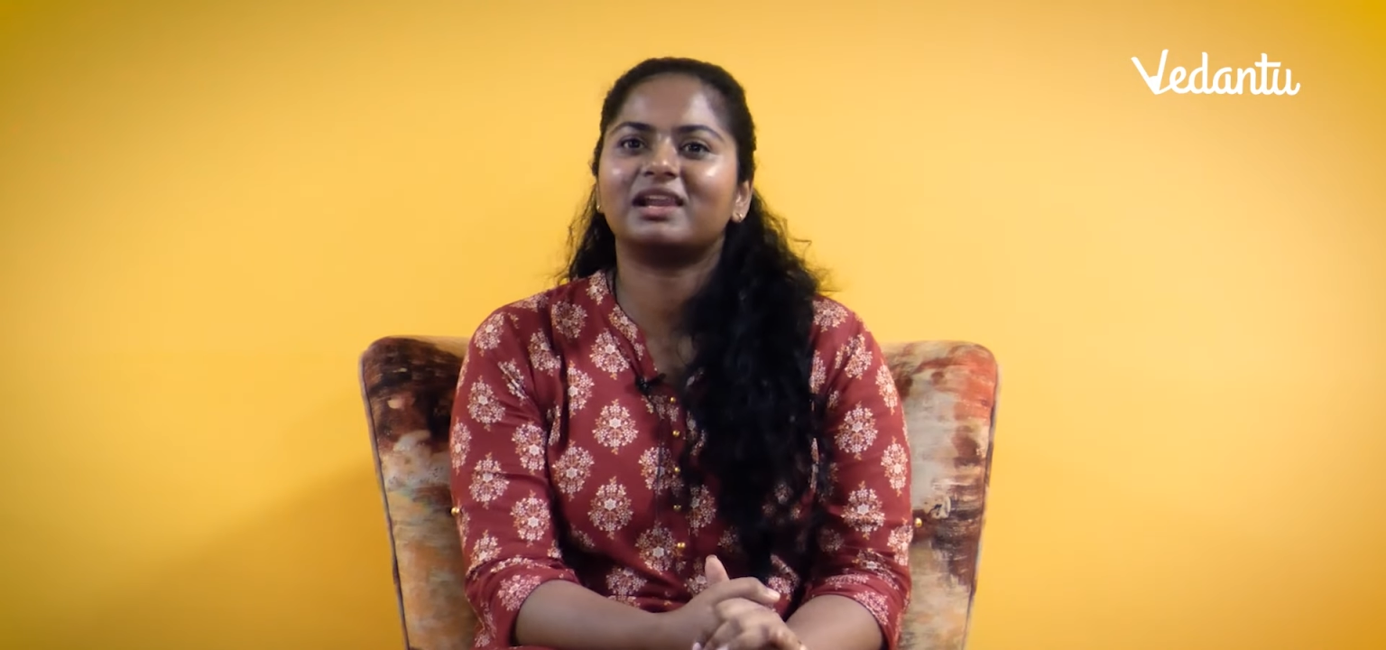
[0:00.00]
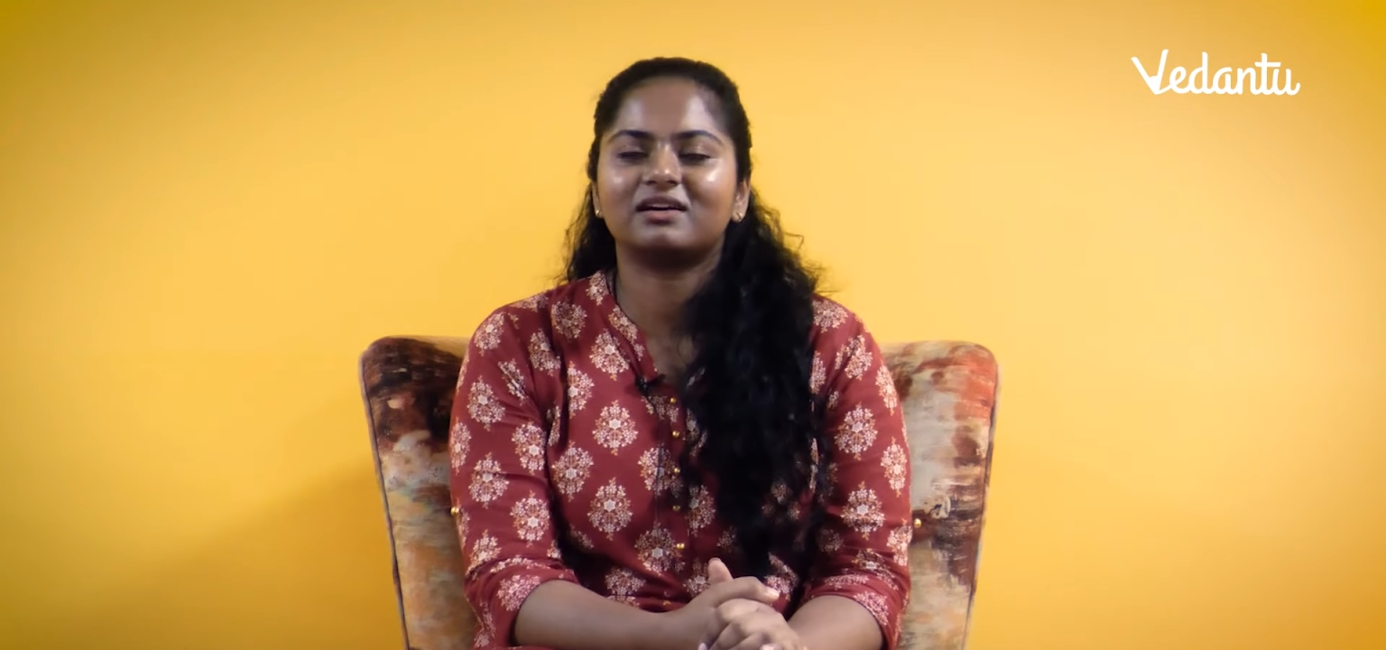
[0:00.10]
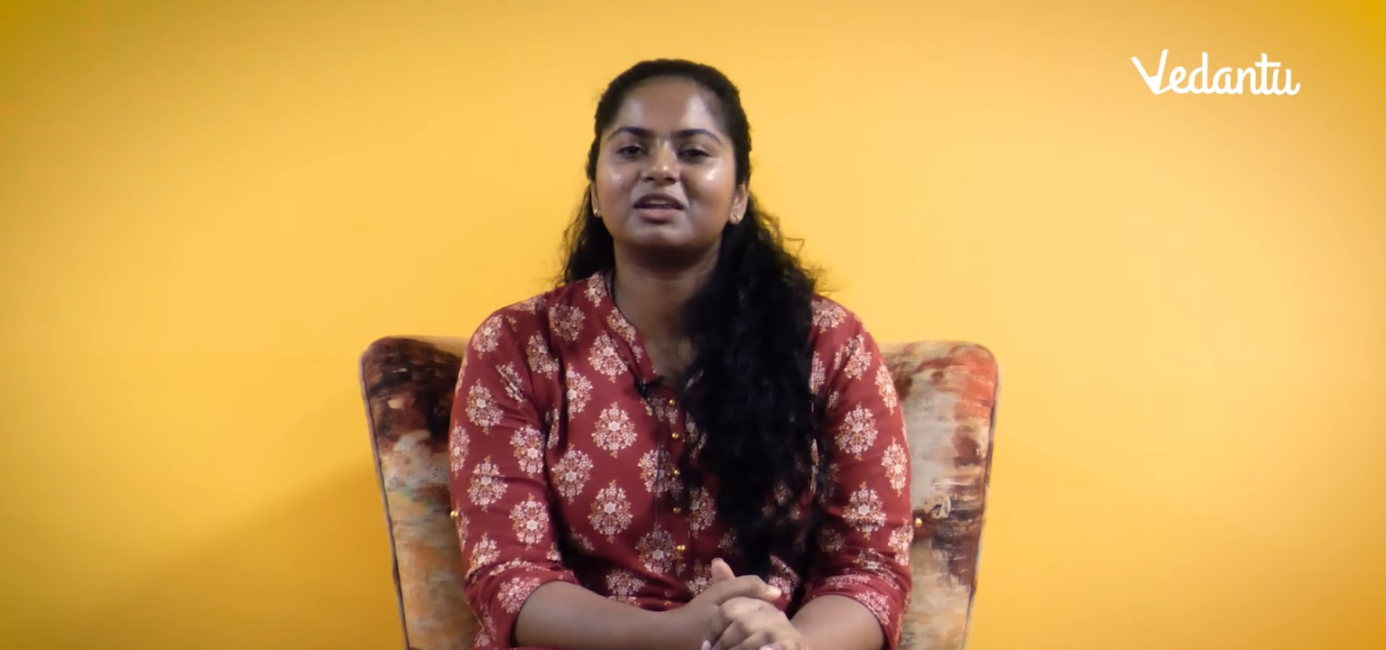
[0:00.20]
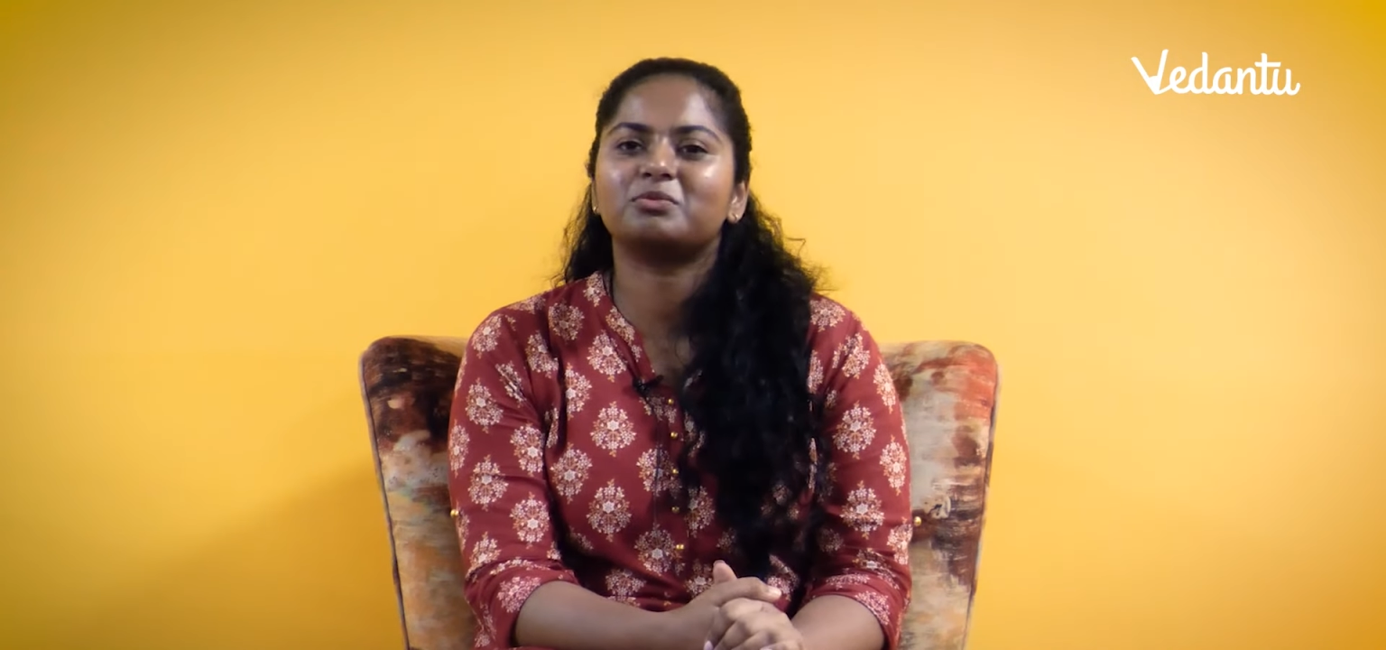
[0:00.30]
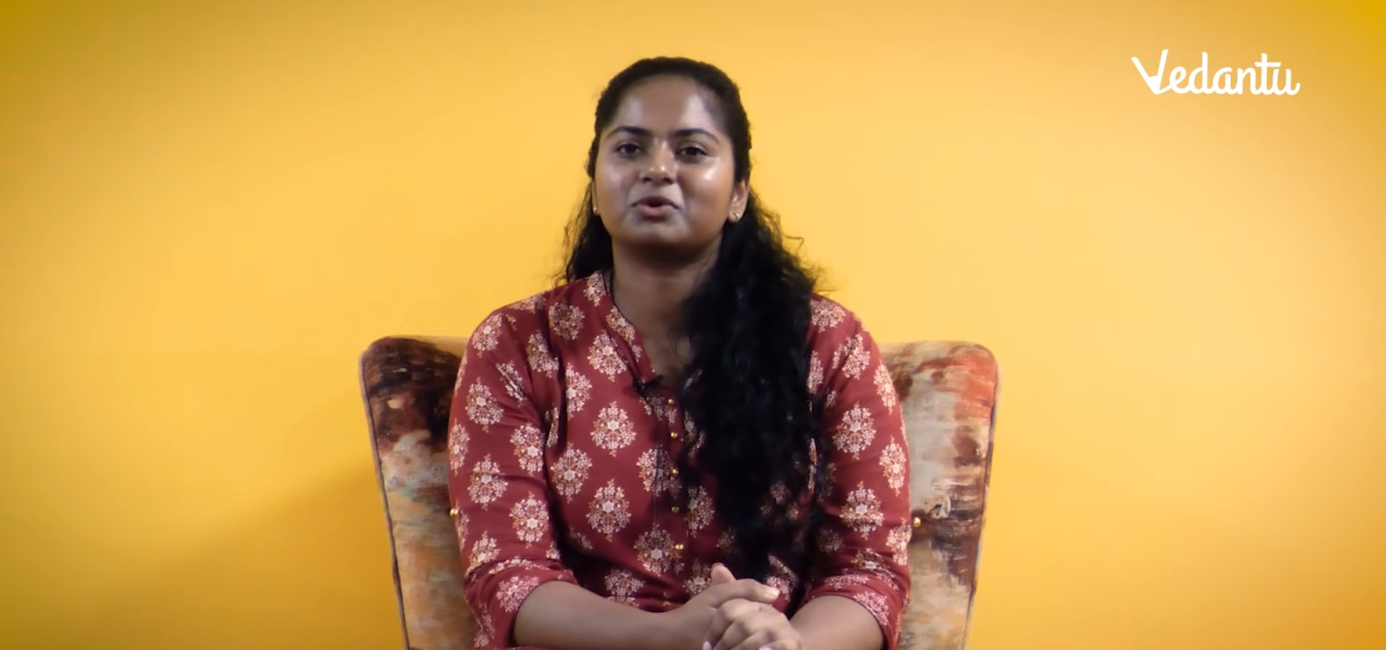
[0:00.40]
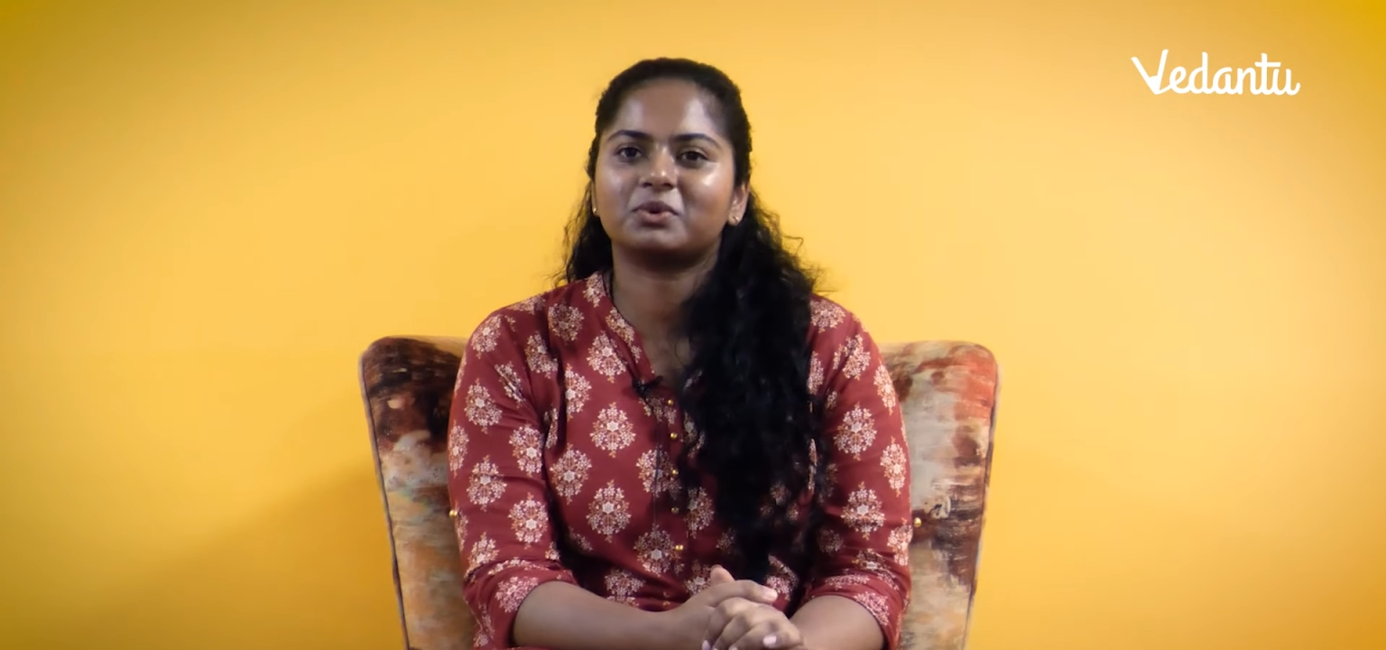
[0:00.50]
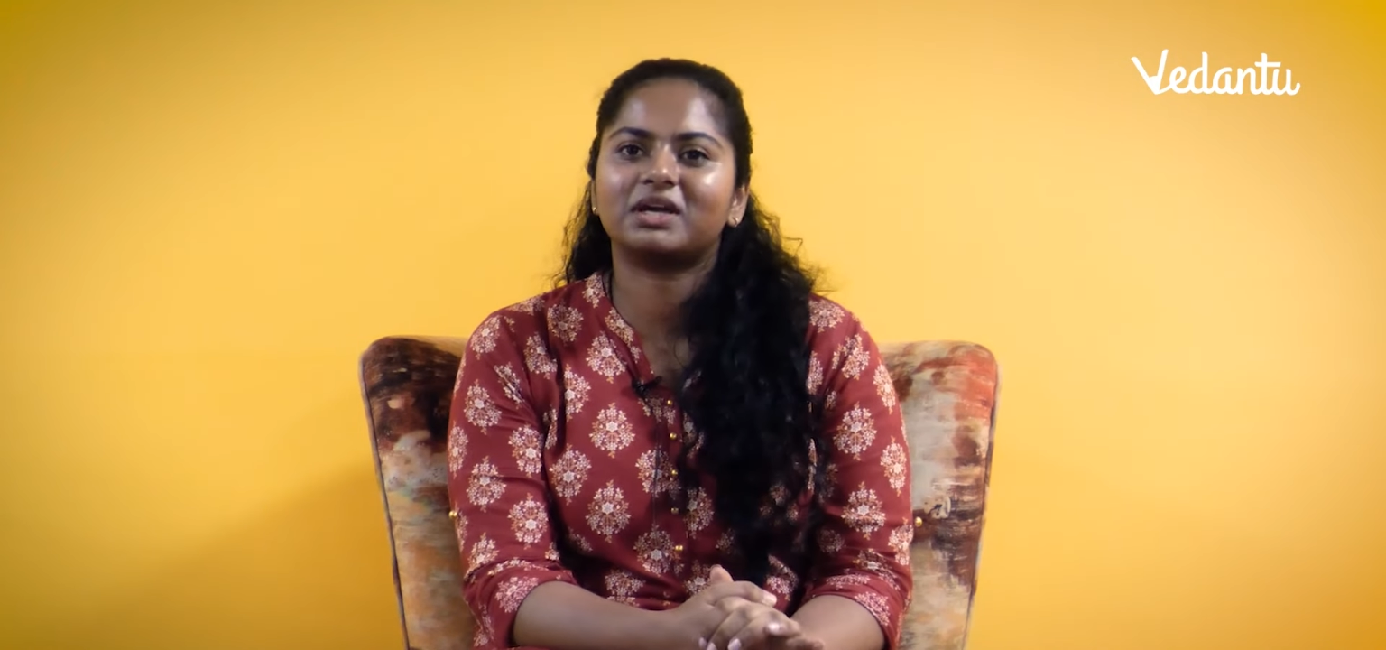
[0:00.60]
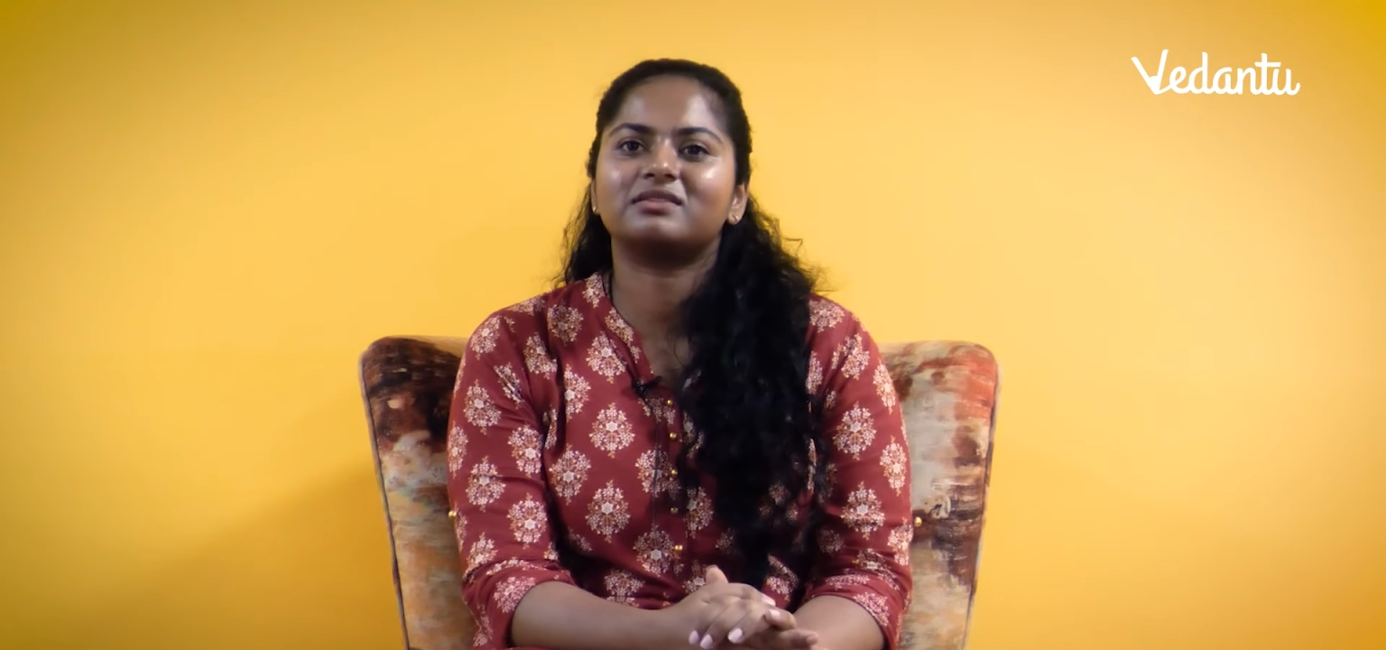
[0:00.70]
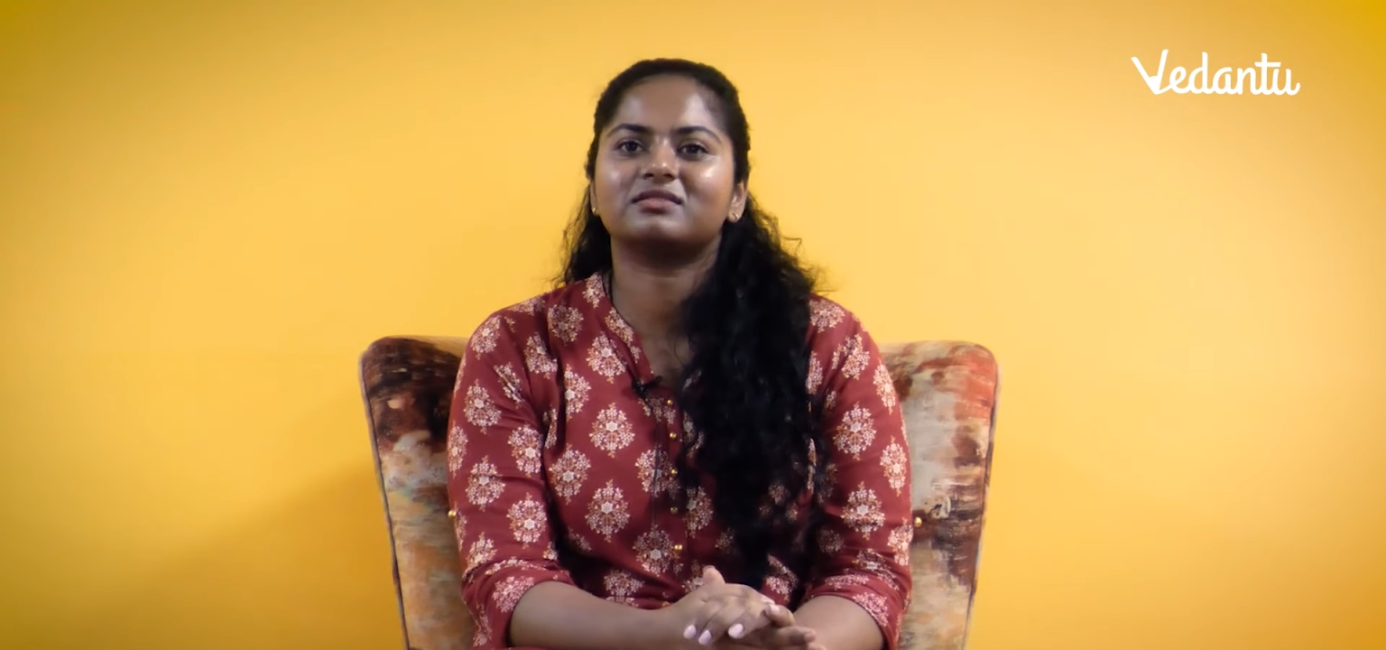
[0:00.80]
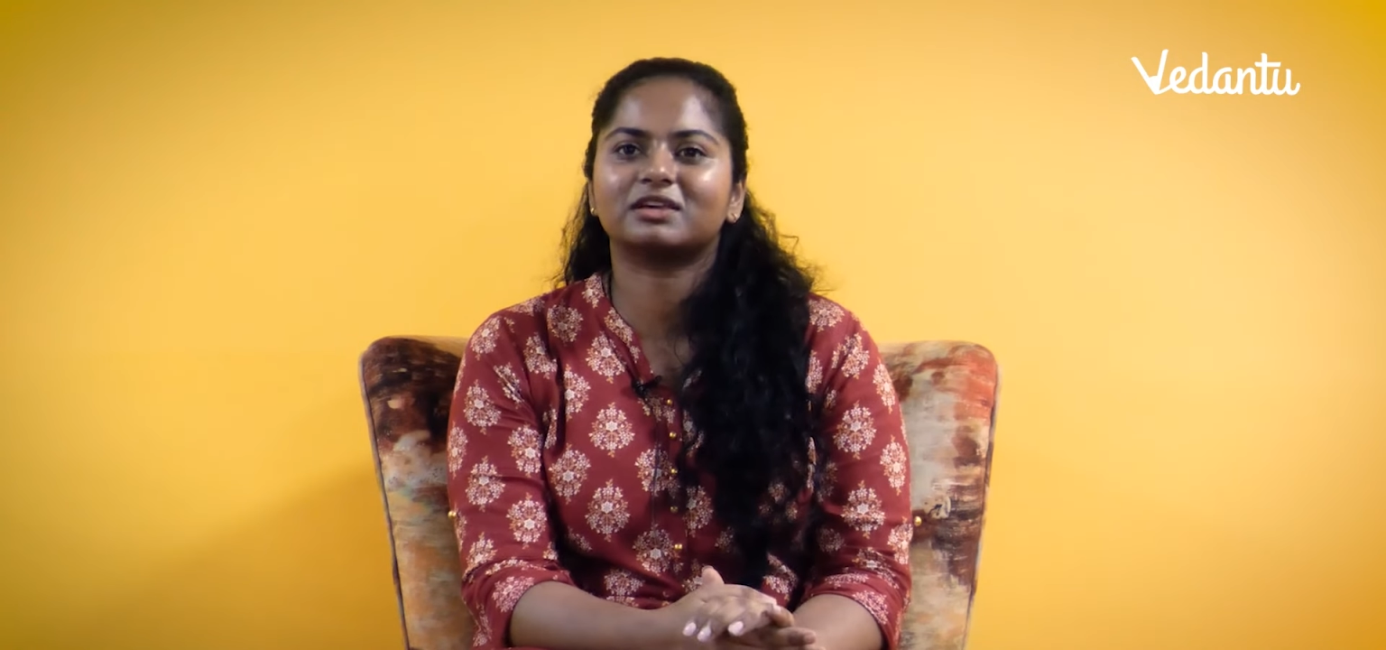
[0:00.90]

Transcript: learning provides